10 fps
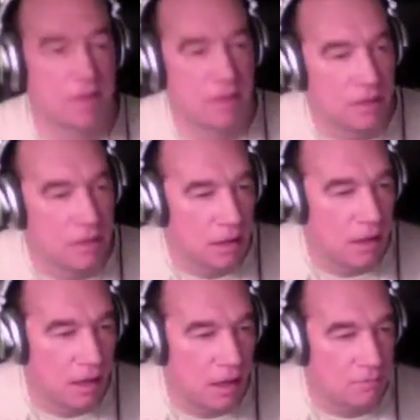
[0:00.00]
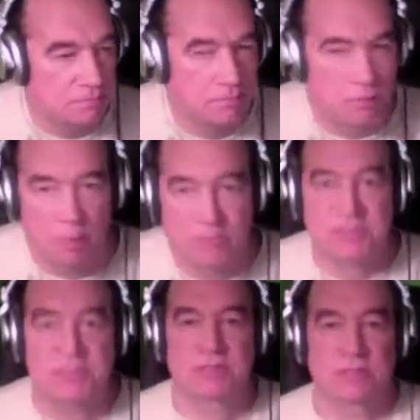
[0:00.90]
oh, this is
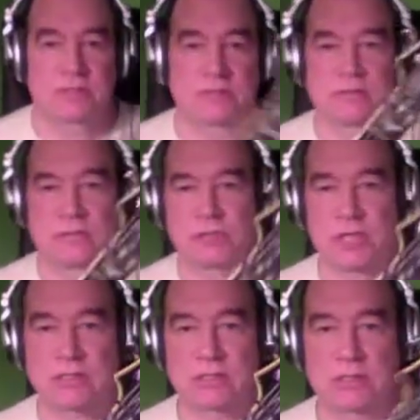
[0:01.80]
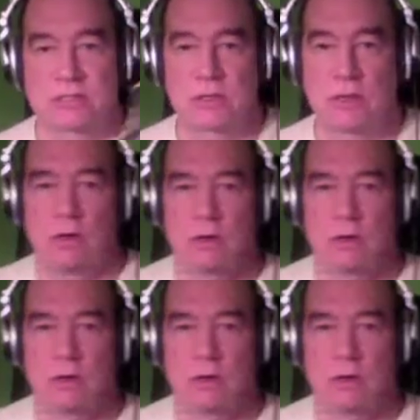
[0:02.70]
a Schecter guitar.